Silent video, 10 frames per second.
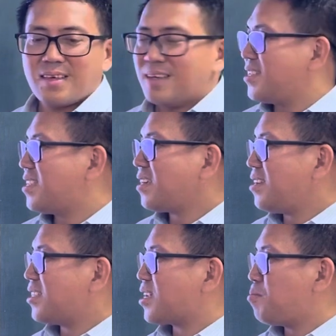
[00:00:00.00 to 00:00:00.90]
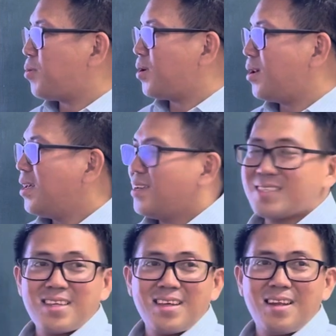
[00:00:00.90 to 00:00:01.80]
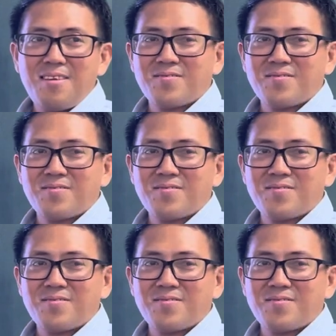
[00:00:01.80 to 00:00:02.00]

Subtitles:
The second example is the left